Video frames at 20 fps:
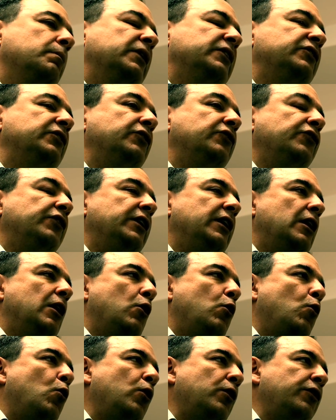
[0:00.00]
but since the
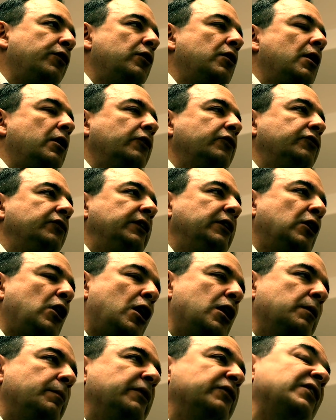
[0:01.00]
orthodox
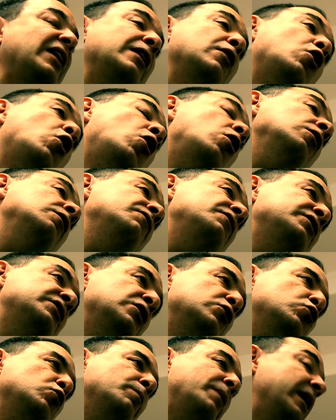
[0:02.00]
economists at all of the
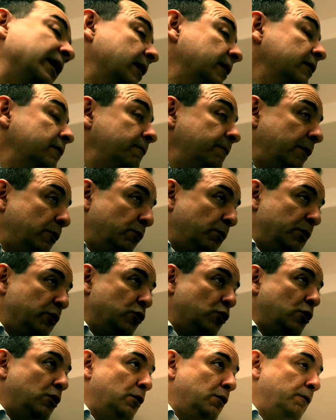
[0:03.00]
central bank, at the Federal
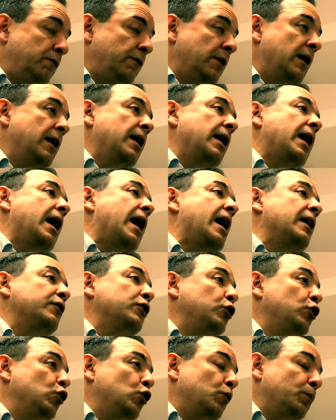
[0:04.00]
Reserve,
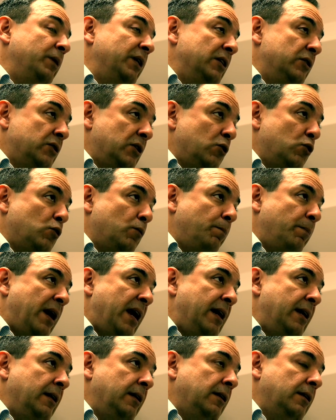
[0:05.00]
at the European Central
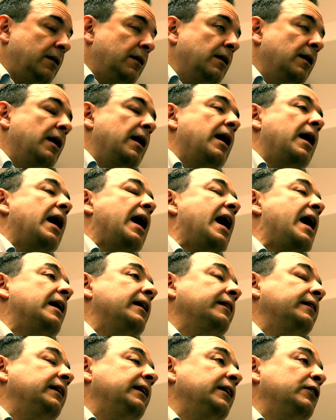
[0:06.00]
Bank,
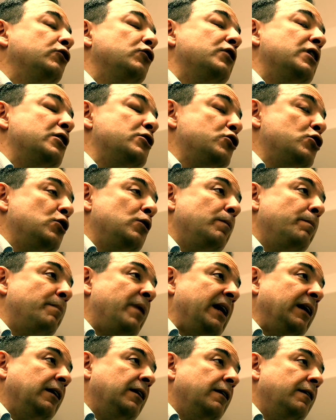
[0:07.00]
at the International
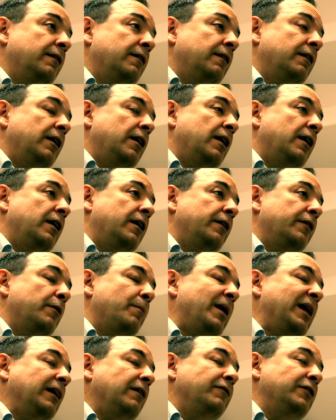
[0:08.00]
Bank,
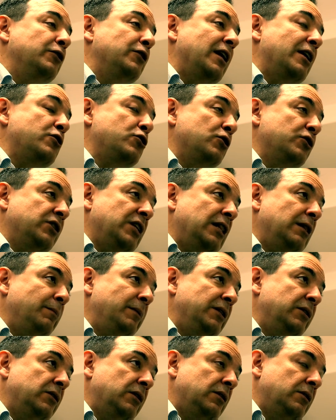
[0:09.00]
the Bank of International
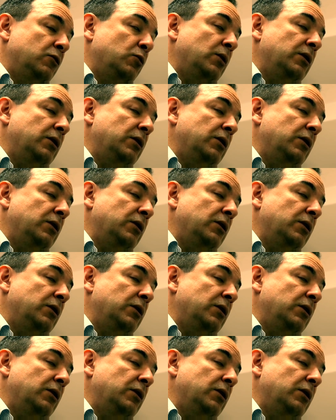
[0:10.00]
Settlements in